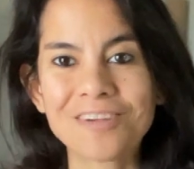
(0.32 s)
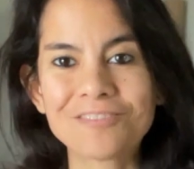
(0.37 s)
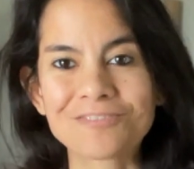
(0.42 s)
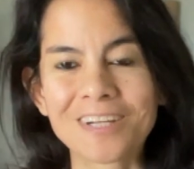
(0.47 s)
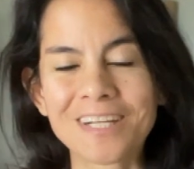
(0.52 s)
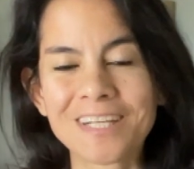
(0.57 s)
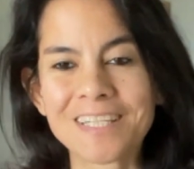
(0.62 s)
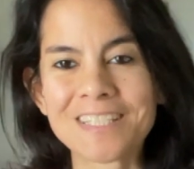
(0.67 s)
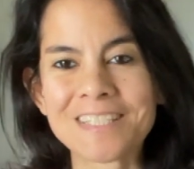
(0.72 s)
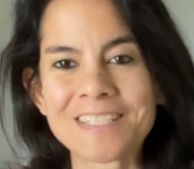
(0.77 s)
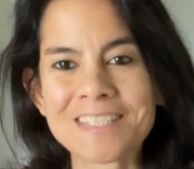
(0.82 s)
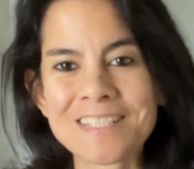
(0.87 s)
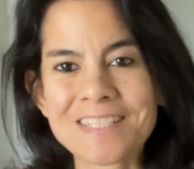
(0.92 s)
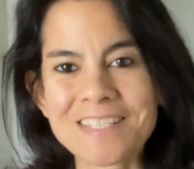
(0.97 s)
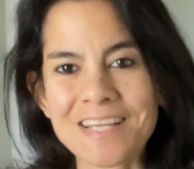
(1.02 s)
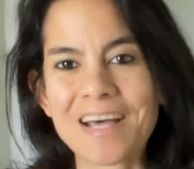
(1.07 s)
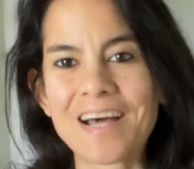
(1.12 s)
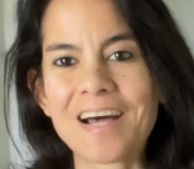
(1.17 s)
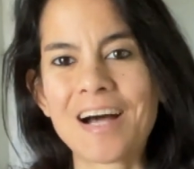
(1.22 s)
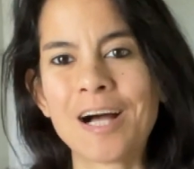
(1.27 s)
friends,
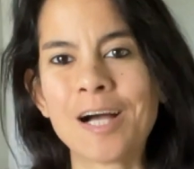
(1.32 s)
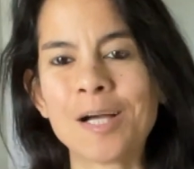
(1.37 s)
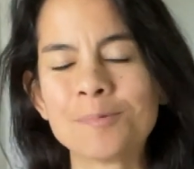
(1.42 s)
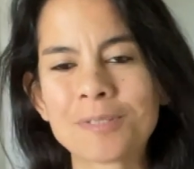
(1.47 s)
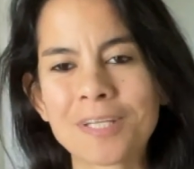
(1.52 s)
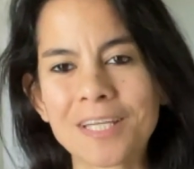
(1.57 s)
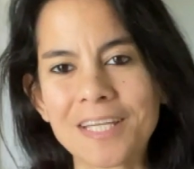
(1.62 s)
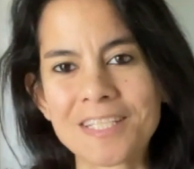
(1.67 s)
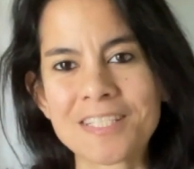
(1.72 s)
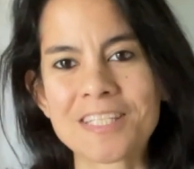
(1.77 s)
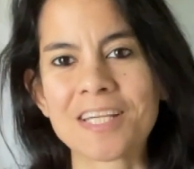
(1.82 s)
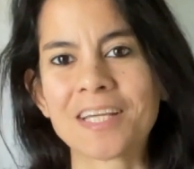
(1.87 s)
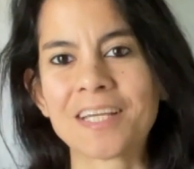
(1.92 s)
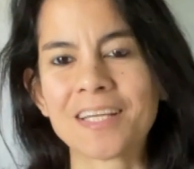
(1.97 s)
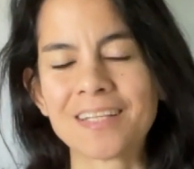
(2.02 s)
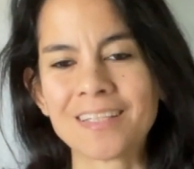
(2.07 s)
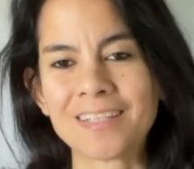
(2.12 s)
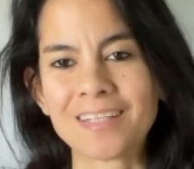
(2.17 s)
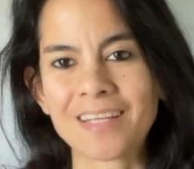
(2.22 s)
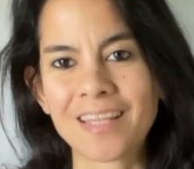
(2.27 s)
I'm
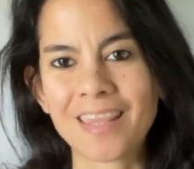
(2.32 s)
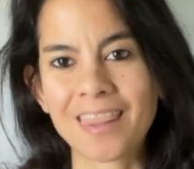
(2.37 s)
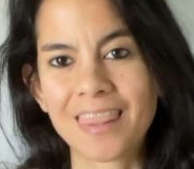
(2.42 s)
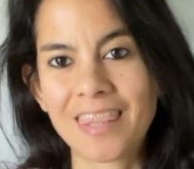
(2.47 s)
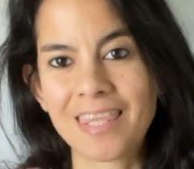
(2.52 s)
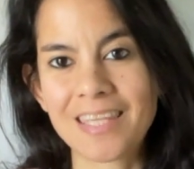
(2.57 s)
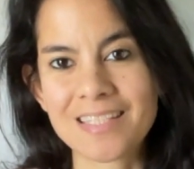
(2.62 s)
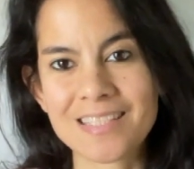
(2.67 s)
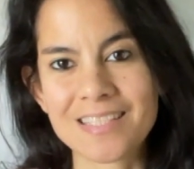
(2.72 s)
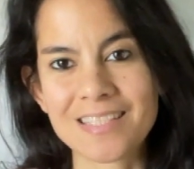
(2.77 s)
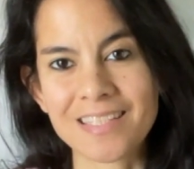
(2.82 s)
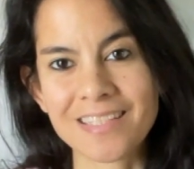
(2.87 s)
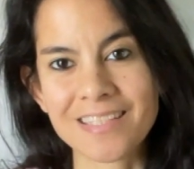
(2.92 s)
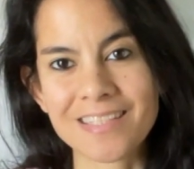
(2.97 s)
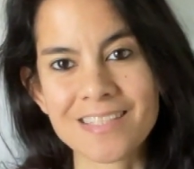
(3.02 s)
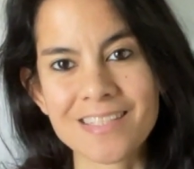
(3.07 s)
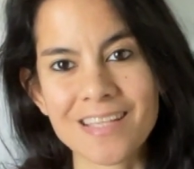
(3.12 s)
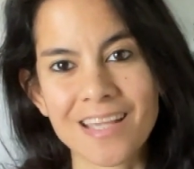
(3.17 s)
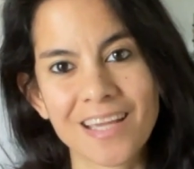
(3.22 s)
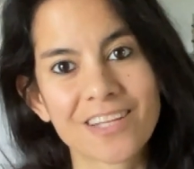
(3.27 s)
Kaiten. This
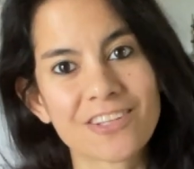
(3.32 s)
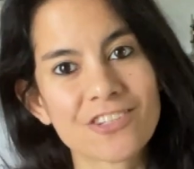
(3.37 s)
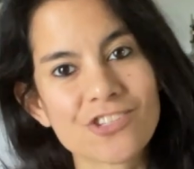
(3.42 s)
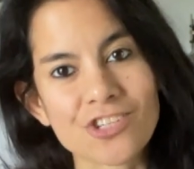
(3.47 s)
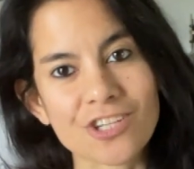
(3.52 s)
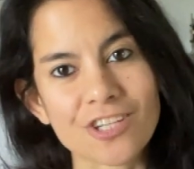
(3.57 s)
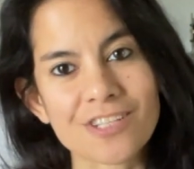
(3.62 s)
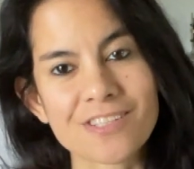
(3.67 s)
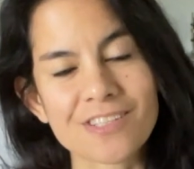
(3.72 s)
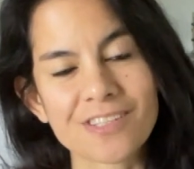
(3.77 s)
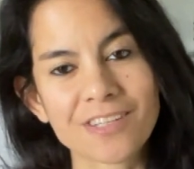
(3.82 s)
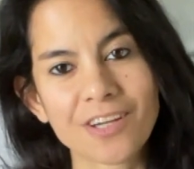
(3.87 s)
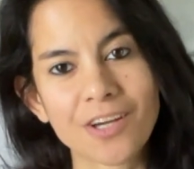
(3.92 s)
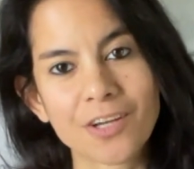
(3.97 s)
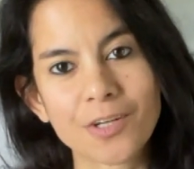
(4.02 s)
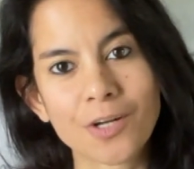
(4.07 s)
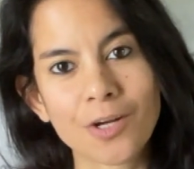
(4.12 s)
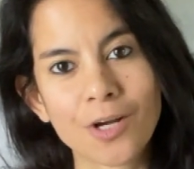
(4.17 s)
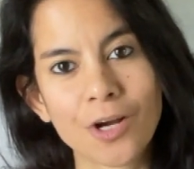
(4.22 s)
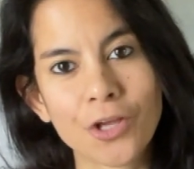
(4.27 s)
is
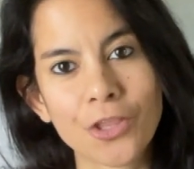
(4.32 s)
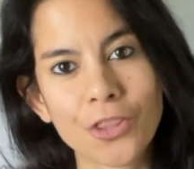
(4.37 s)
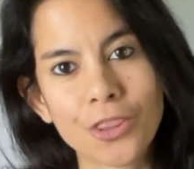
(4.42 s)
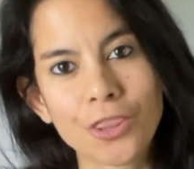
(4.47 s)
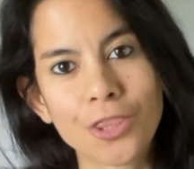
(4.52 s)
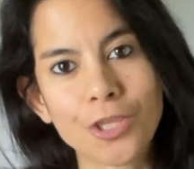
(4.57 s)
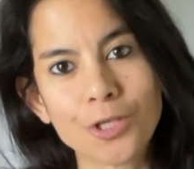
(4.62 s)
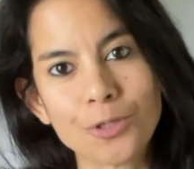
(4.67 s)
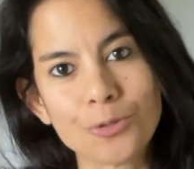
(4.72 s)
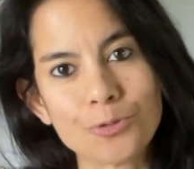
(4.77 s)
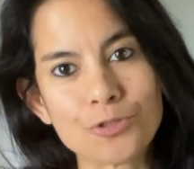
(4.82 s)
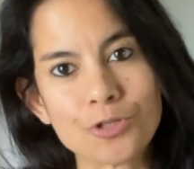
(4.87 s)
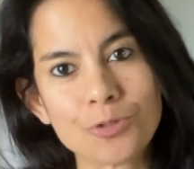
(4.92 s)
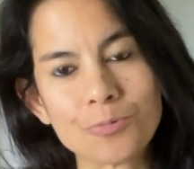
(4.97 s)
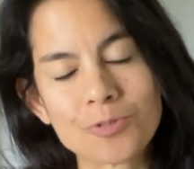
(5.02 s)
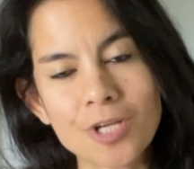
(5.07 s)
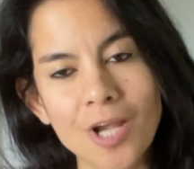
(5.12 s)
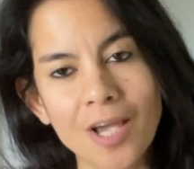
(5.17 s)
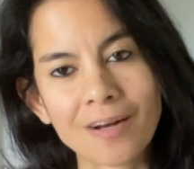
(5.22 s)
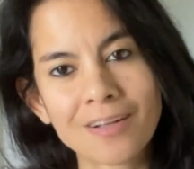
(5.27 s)
Jinx&Gunner, the YouTube
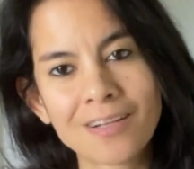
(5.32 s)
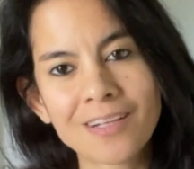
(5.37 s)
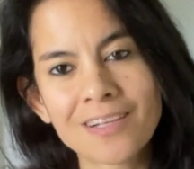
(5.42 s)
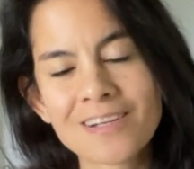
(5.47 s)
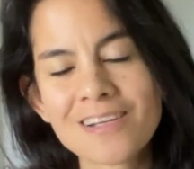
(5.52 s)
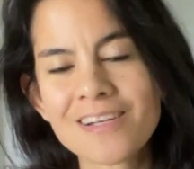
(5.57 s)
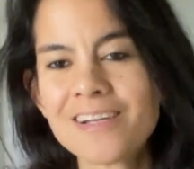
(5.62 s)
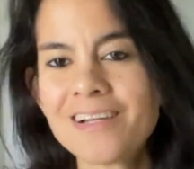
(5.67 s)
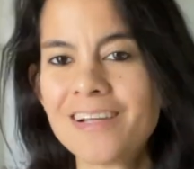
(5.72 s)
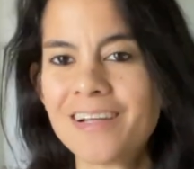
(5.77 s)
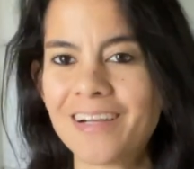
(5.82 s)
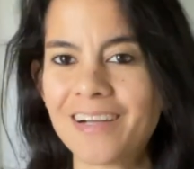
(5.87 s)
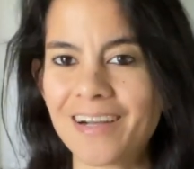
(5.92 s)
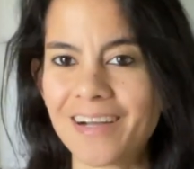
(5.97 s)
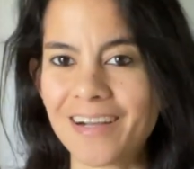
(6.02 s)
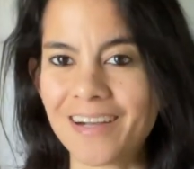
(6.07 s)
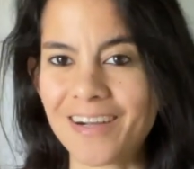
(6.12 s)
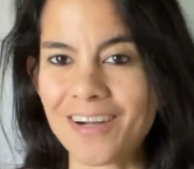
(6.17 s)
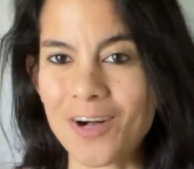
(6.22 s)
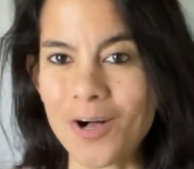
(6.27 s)
channel,
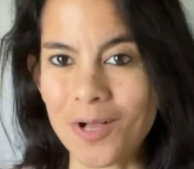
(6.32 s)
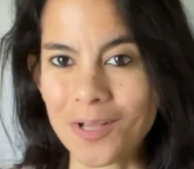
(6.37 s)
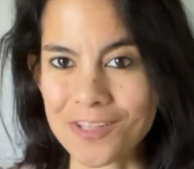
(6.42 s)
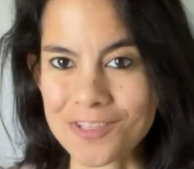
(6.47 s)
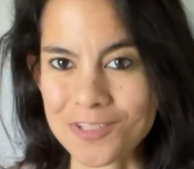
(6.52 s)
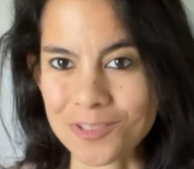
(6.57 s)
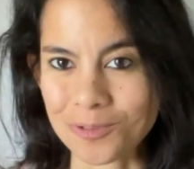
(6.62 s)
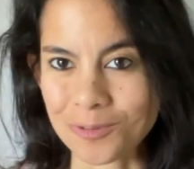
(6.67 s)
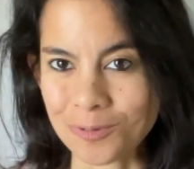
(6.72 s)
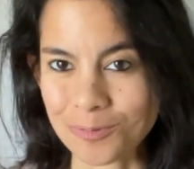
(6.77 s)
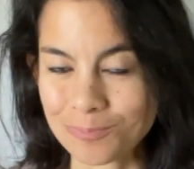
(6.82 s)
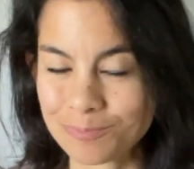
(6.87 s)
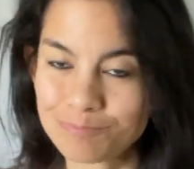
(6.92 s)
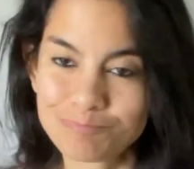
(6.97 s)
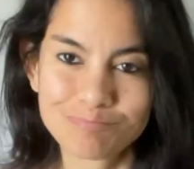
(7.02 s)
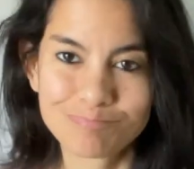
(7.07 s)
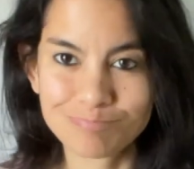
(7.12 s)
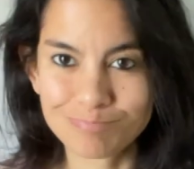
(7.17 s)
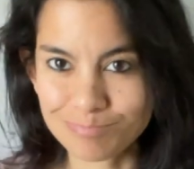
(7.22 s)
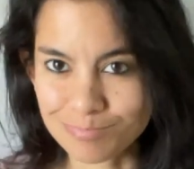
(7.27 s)
also
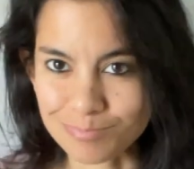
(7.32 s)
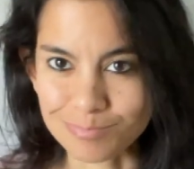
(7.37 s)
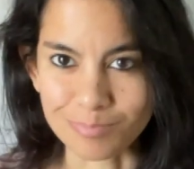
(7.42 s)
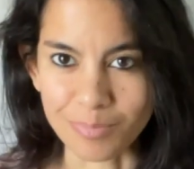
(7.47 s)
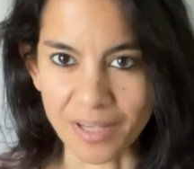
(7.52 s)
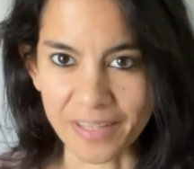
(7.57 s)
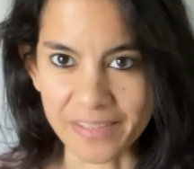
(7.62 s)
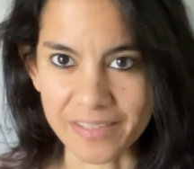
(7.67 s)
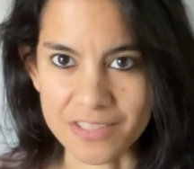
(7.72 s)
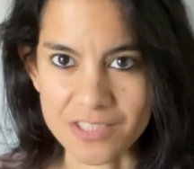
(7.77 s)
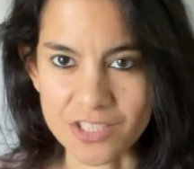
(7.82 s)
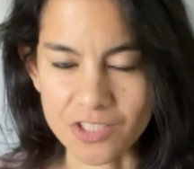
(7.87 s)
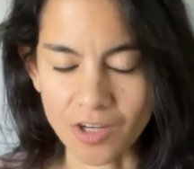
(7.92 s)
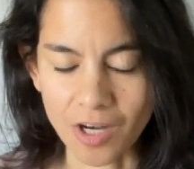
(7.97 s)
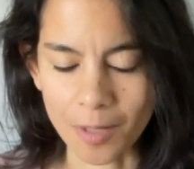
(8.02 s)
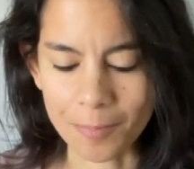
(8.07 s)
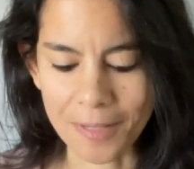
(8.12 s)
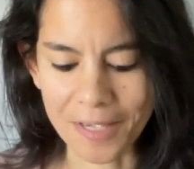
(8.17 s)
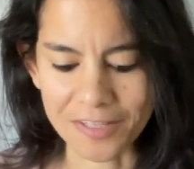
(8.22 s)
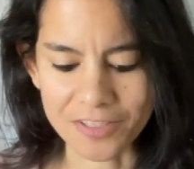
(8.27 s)
my
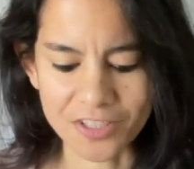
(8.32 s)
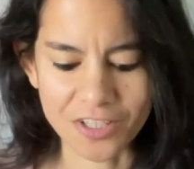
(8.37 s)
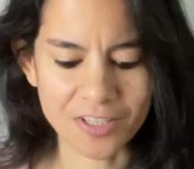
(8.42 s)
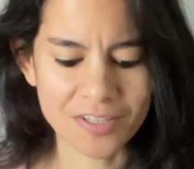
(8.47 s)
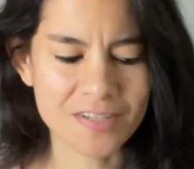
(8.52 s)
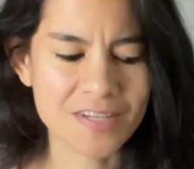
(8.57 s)
Instagram handle.